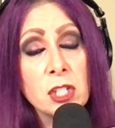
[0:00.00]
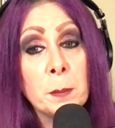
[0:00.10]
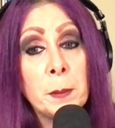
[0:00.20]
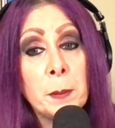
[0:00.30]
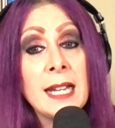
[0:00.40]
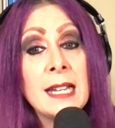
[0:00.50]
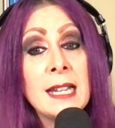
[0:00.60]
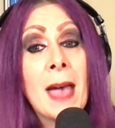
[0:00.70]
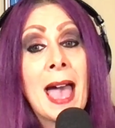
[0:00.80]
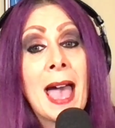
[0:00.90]
at the
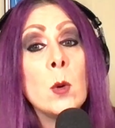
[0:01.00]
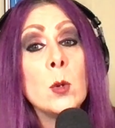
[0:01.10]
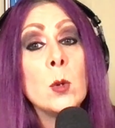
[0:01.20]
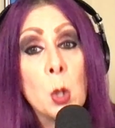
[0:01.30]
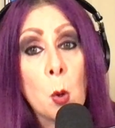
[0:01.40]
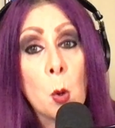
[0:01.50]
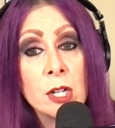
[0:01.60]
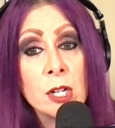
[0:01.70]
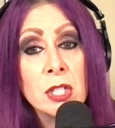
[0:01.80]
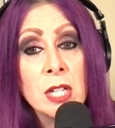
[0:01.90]
Palladium
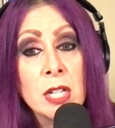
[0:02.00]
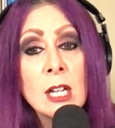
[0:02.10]
outdoors.